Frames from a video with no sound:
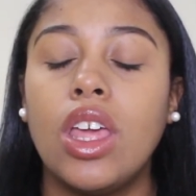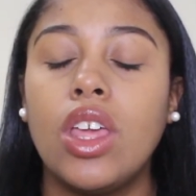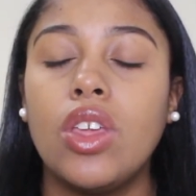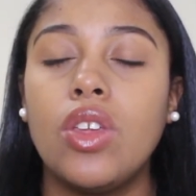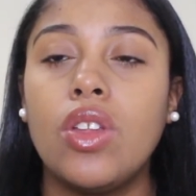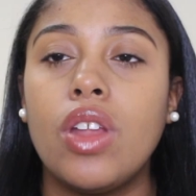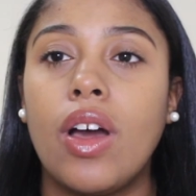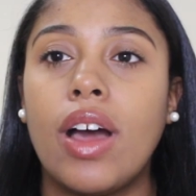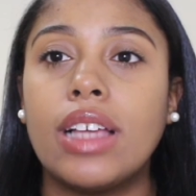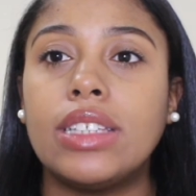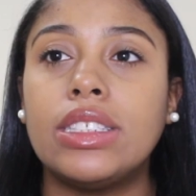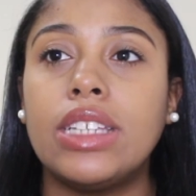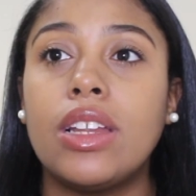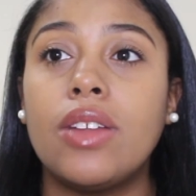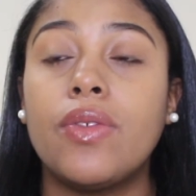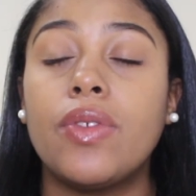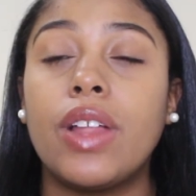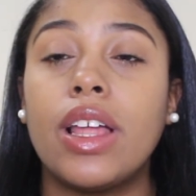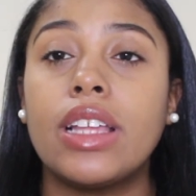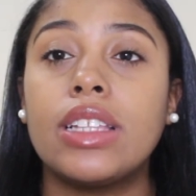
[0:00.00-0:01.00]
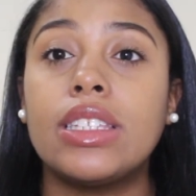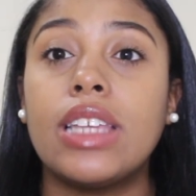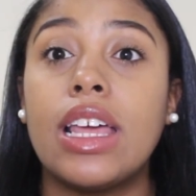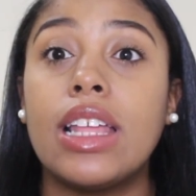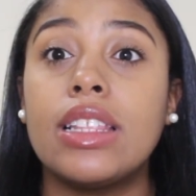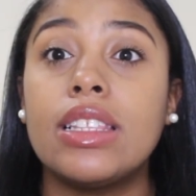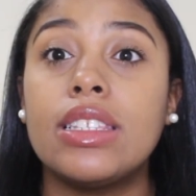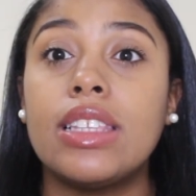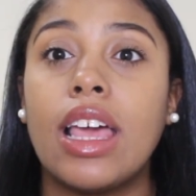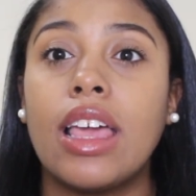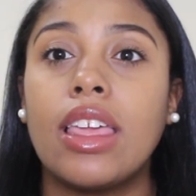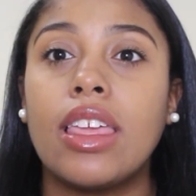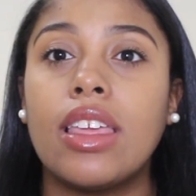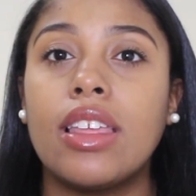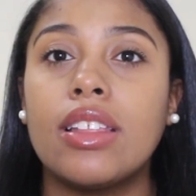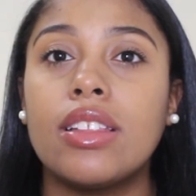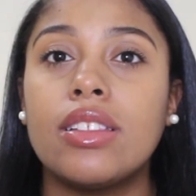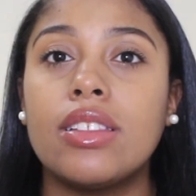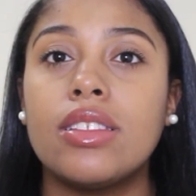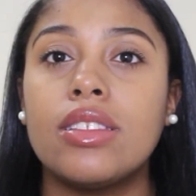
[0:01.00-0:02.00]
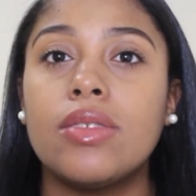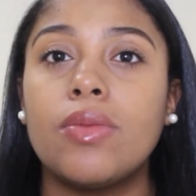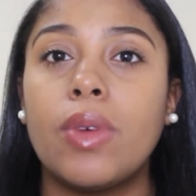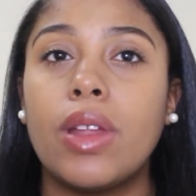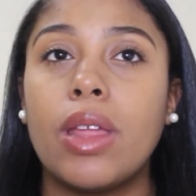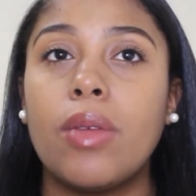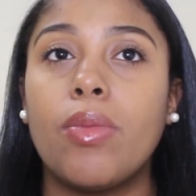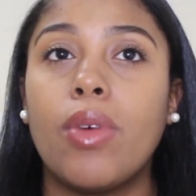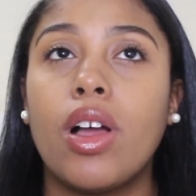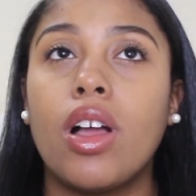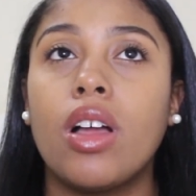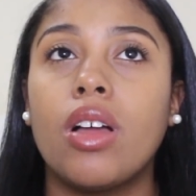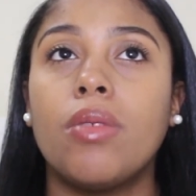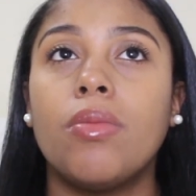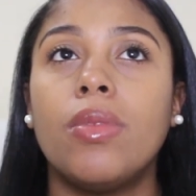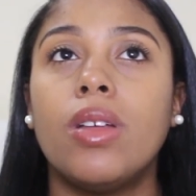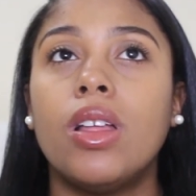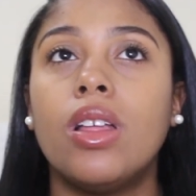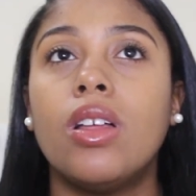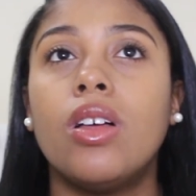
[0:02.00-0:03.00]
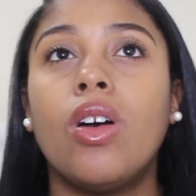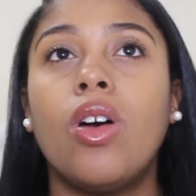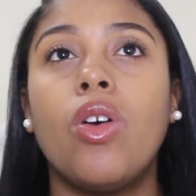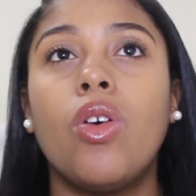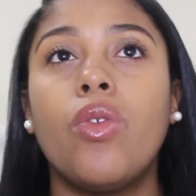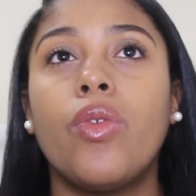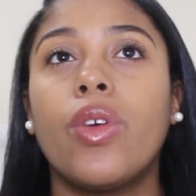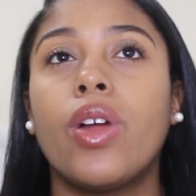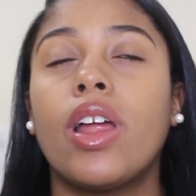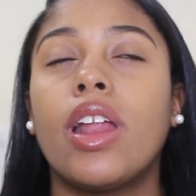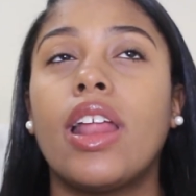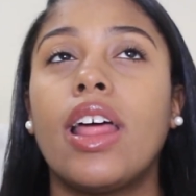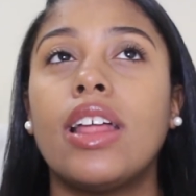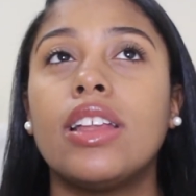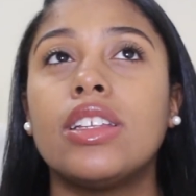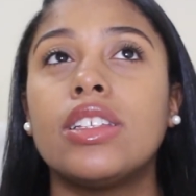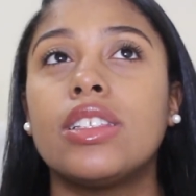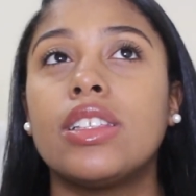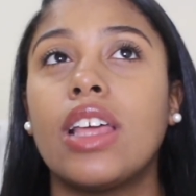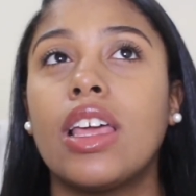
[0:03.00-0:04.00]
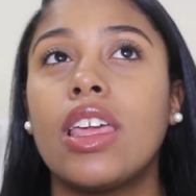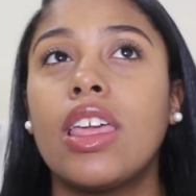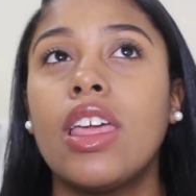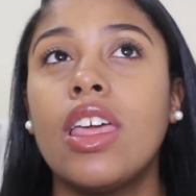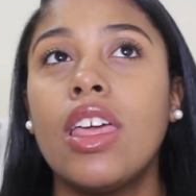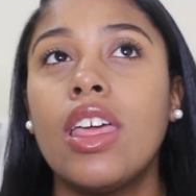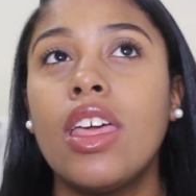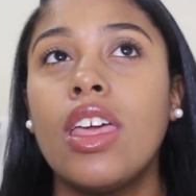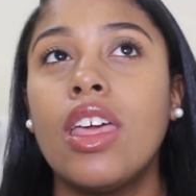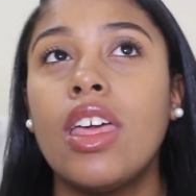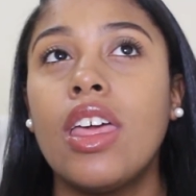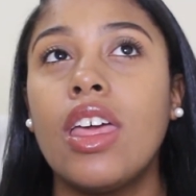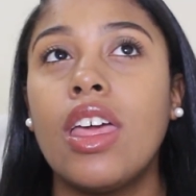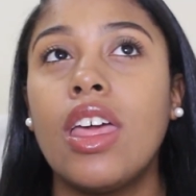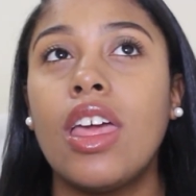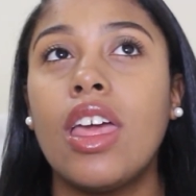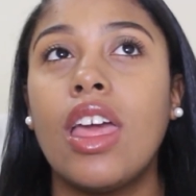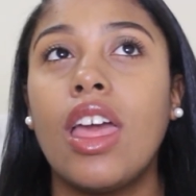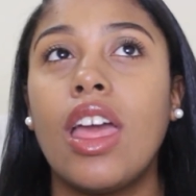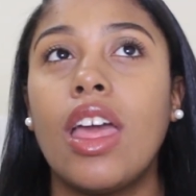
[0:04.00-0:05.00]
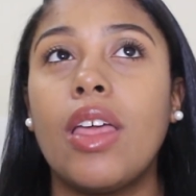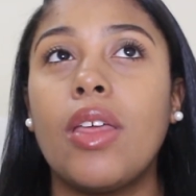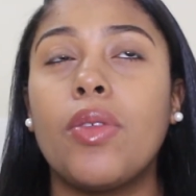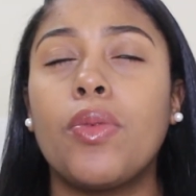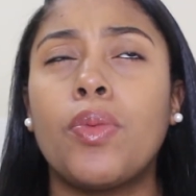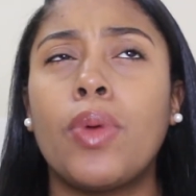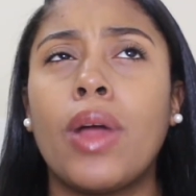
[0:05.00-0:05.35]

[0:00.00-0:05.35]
you know, I seen him for like 10 seconds when he brung him over, and I just like, it was